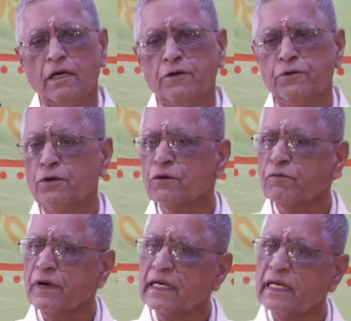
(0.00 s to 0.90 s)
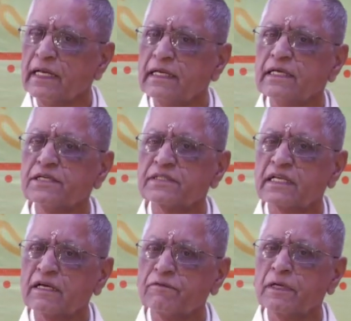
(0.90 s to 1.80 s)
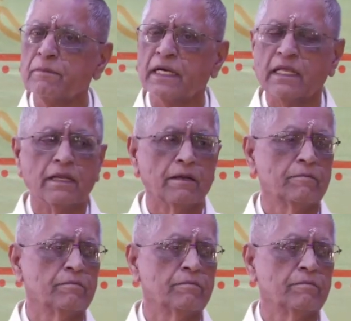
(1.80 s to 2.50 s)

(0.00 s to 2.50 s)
you don't find any history of anybody,